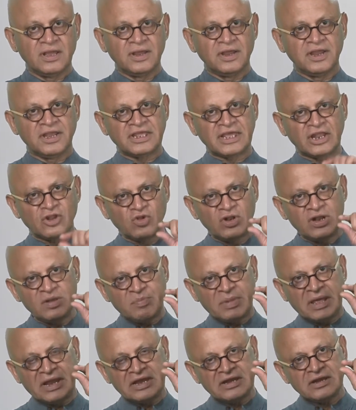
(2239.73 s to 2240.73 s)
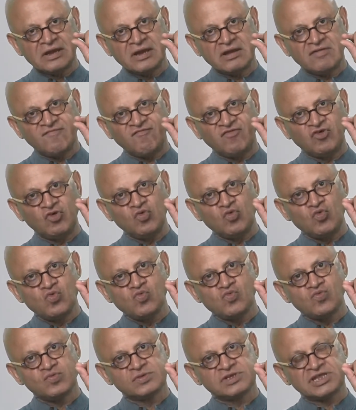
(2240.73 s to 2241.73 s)
it can only penetrate few
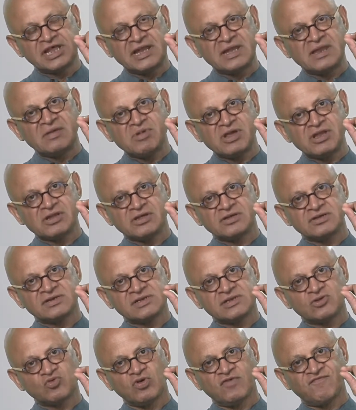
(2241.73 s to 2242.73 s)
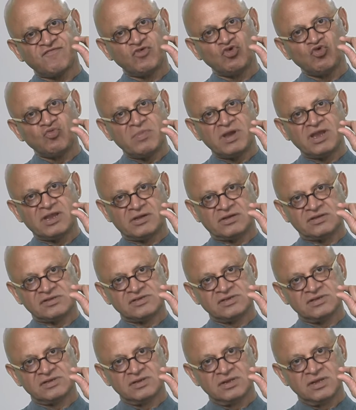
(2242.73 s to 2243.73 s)
centimeters to a few
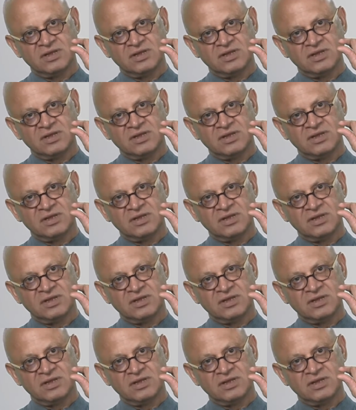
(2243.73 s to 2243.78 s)
meters.